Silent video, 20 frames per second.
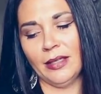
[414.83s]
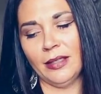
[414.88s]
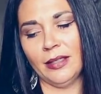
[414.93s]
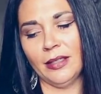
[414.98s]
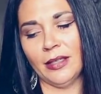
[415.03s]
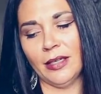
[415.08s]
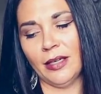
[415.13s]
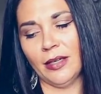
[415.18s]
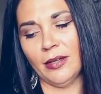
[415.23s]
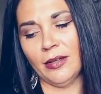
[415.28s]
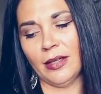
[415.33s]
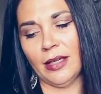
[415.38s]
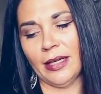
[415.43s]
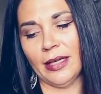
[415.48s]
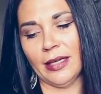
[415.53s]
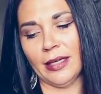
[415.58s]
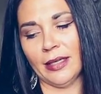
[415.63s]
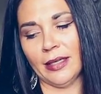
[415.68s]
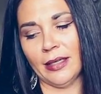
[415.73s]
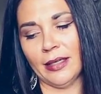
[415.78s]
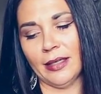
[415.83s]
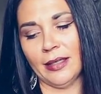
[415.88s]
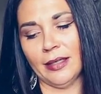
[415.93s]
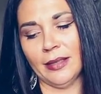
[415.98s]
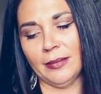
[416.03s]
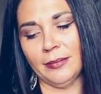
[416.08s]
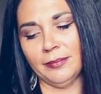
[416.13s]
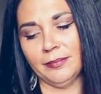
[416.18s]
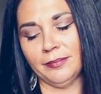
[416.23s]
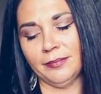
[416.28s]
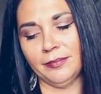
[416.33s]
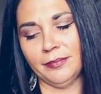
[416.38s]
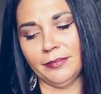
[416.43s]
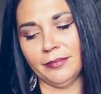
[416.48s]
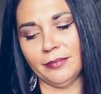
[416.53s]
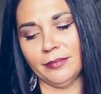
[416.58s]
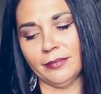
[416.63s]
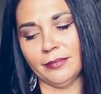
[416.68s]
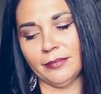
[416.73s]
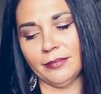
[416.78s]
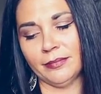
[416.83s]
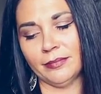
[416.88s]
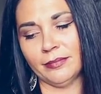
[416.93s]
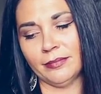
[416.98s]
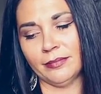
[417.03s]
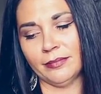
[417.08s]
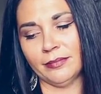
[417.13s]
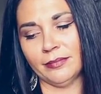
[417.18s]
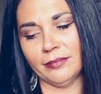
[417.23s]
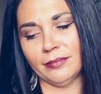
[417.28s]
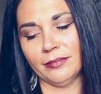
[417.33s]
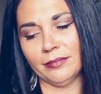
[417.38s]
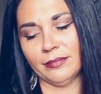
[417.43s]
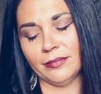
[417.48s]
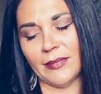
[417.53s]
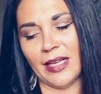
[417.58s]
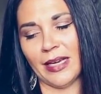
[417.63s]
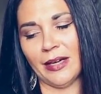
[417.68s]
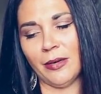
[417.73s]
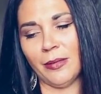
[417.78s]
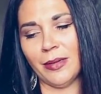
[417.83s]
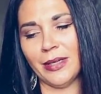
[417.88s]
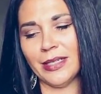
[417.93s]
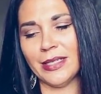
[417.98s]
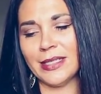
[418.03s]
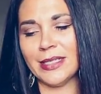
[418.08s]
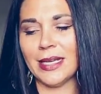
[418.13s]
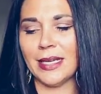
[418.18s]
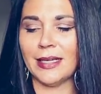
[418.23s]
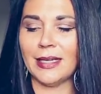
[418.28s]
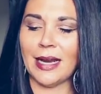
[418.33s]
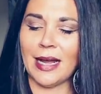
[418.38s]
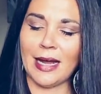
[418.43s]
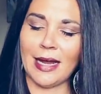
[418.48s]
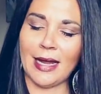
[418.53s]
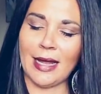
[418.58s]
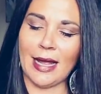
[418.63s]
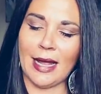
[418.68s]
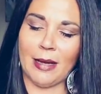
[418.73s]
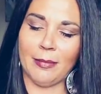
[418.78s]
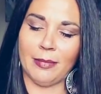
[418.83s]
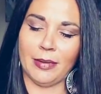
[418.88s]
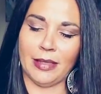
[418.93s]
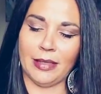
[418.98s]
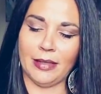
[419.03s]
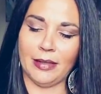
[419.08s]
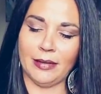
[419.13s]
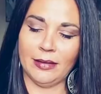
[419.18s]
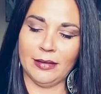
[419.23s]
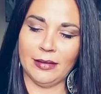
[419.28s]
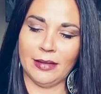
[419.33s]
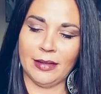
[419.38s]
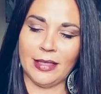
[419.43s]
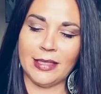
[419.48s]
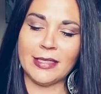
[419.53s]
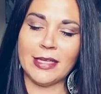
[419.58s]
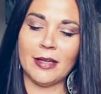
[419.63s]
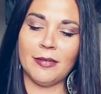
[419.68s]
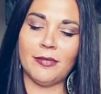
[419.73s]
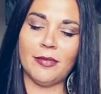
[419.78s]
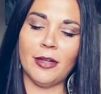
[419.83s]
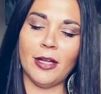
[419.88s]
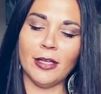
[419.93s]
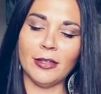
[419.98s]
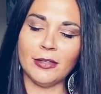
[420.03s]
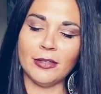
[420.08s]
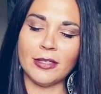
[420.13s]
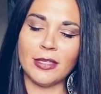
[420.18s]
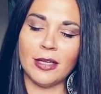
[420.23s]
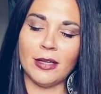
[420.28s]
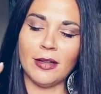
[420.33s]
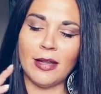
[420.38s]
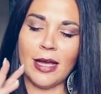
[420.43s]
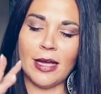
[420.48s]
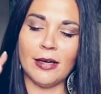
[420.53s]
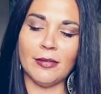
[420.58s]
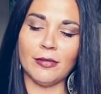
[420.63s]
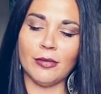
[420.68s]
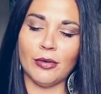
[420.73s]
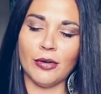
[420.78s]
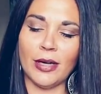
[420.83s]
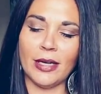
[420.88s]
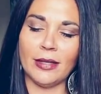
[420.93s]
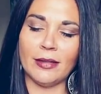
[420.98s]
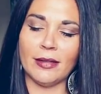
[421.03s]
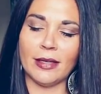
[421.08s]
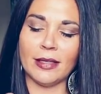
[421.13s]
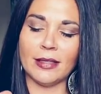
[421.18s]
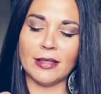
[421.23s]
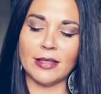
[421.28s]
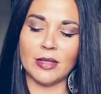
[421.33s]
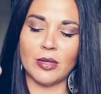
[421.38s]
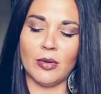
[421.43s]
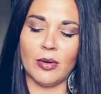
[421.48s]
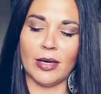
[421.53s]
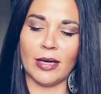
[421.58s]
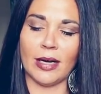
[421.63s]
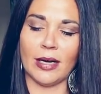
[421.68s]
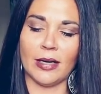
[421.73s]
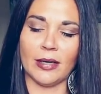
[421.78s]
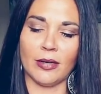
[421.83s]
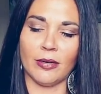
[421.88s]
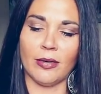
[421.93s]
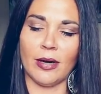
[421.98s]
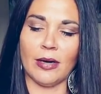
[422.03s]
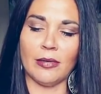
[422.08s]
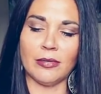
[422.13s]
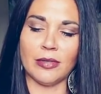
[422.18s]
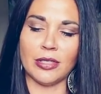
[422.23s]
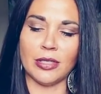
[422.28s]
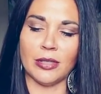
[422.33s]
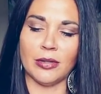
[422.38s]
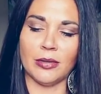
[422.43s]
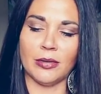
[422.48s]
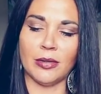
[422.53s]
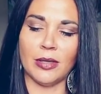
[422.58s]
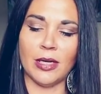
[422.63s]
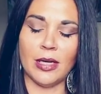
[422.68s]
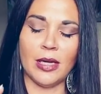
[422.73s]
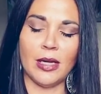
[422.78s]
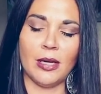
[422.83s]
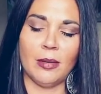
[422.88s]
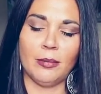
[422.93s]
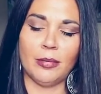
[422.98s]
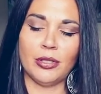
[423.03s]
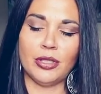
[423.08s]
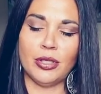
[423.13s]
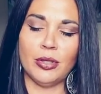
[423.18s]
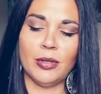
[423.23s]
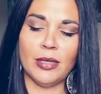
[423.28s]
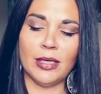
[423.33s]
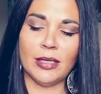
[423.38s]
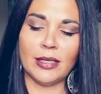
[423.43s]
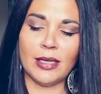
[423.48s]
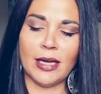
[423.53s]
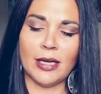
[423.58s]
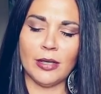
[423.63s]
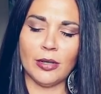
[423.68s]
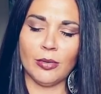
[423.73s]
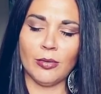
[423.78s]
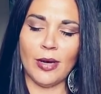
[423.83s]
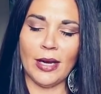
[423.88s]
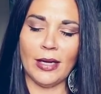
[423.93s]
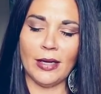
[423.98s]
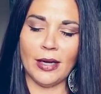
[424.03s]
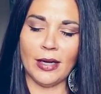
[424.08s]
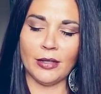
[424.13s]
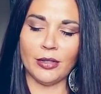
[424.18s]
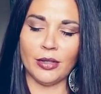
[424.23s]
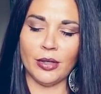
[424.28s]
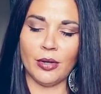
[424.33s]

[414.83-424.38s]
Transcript: you know, like, um, I don't want to say not happy, because I feel like there's a lot of great things going on around you, but you can kind of rain on